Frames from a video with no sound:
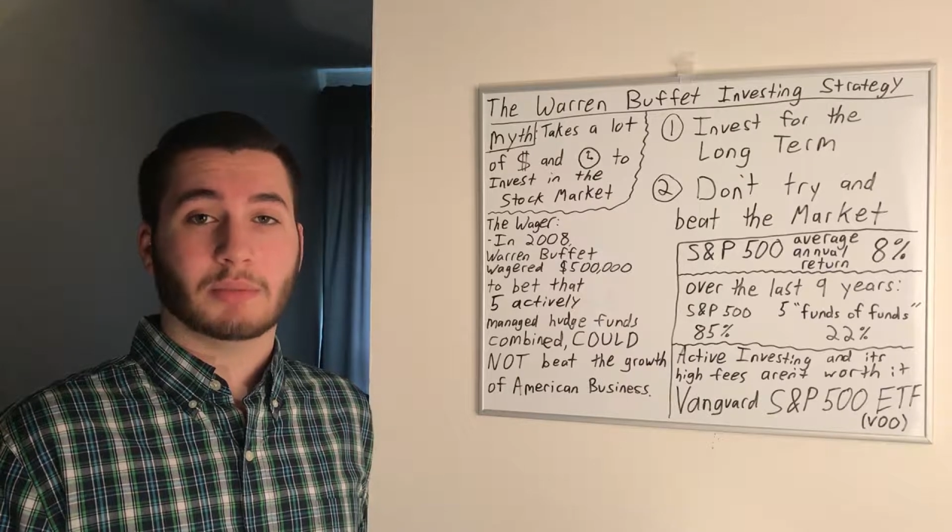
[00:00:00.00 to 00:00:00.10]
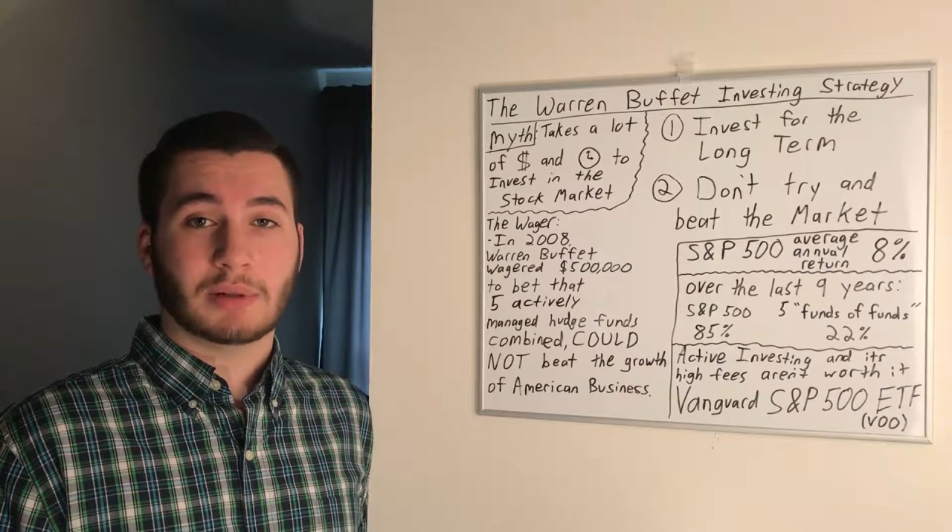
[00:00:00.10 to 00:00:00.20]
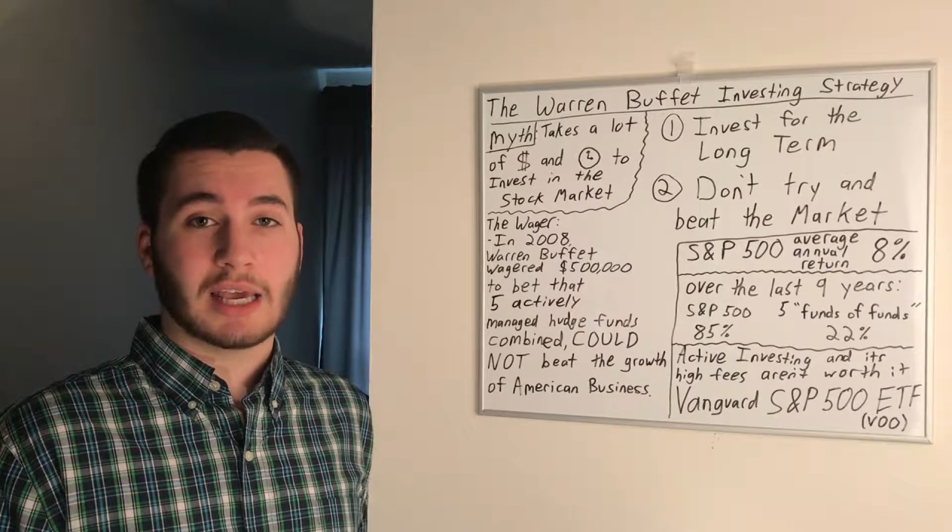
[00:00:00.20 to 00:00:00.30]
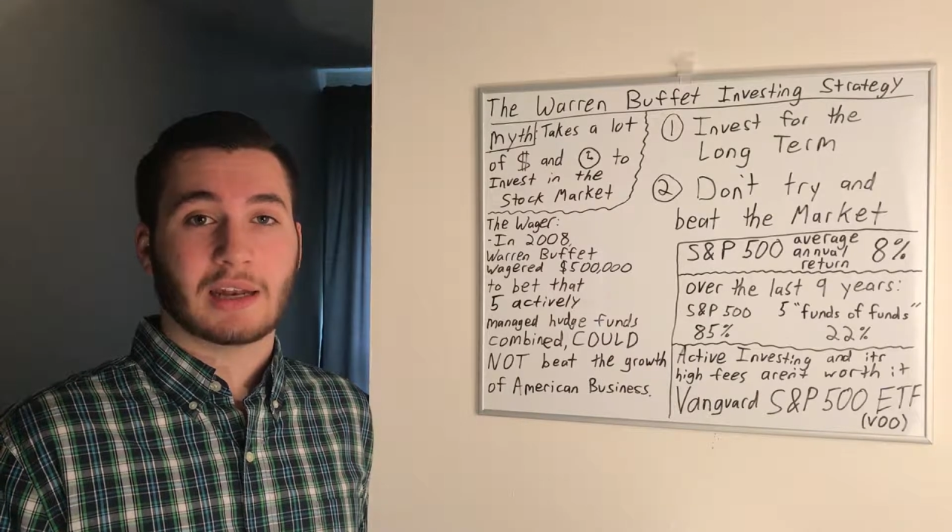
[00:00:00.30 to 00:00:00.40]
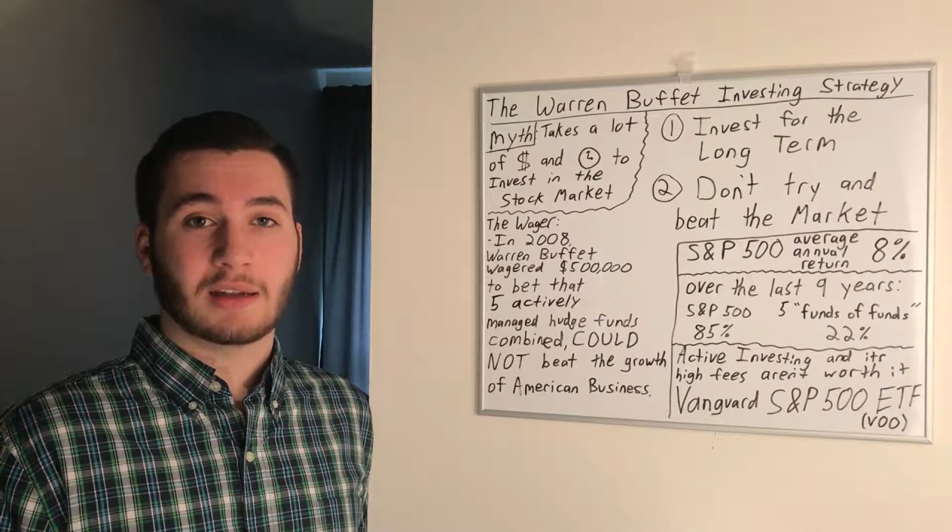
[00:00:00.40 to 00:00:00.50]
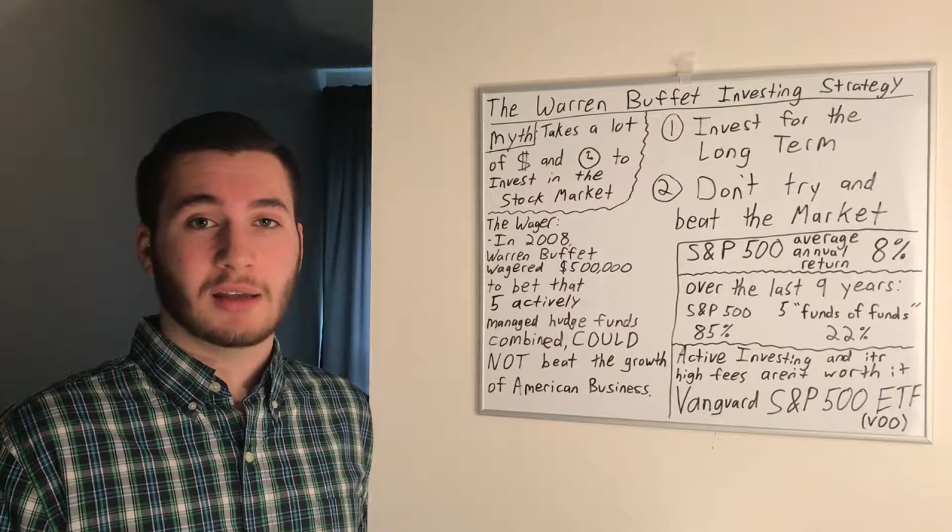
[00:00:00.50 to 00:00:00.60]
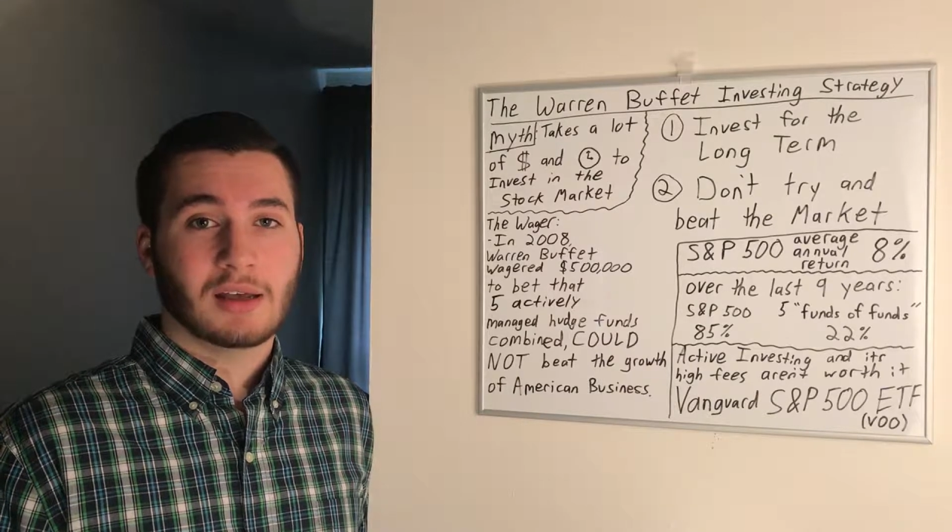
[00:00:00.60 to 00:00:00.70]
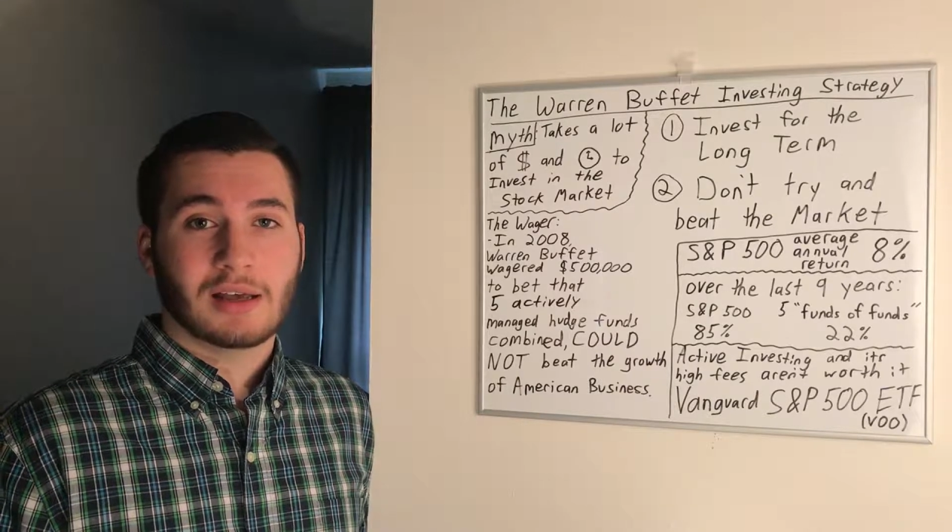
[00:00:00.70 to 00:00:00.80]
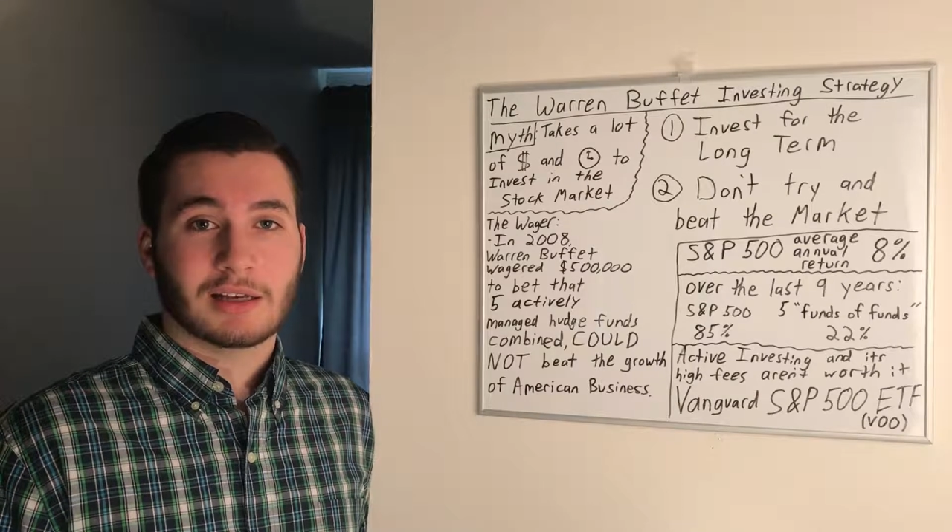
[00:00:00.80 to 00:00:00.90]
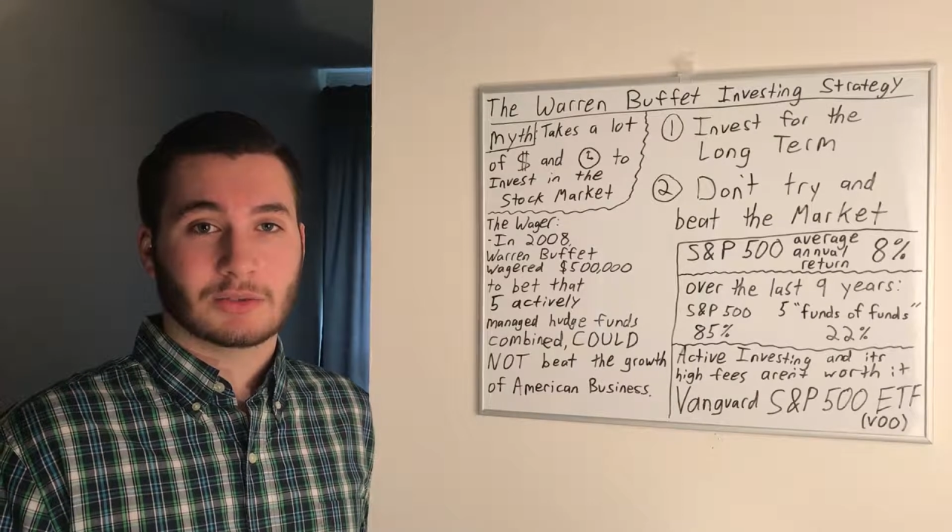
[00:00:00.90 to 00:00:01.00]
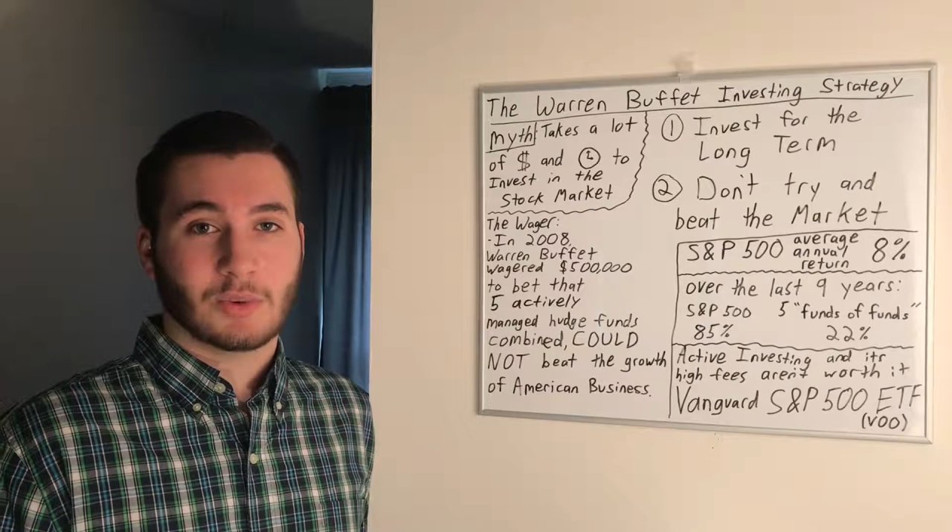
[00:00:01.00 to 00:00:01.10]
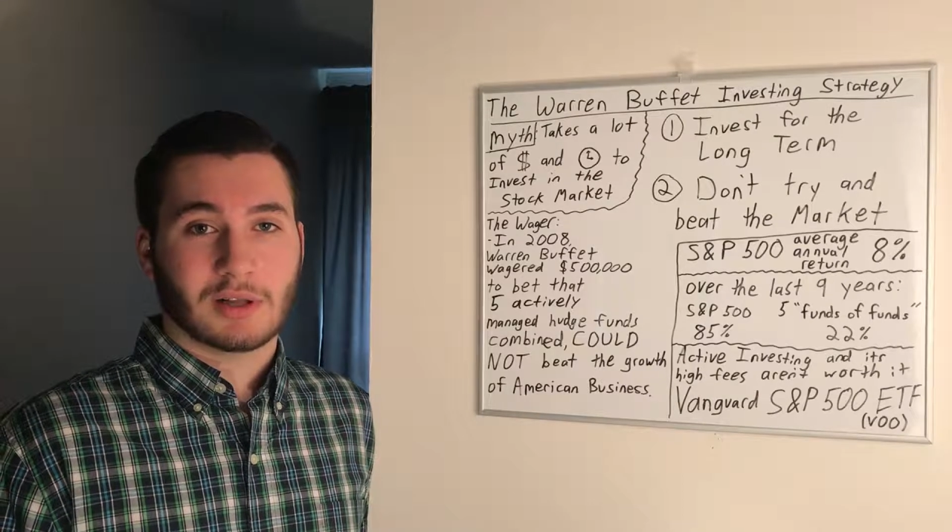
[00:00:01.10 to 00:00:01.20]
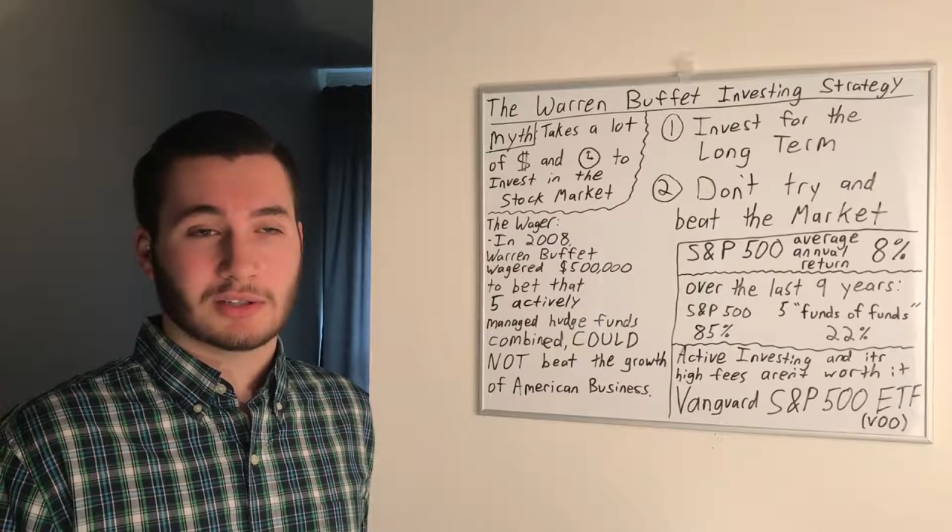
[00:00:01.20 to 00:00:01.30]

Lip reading: planet as well.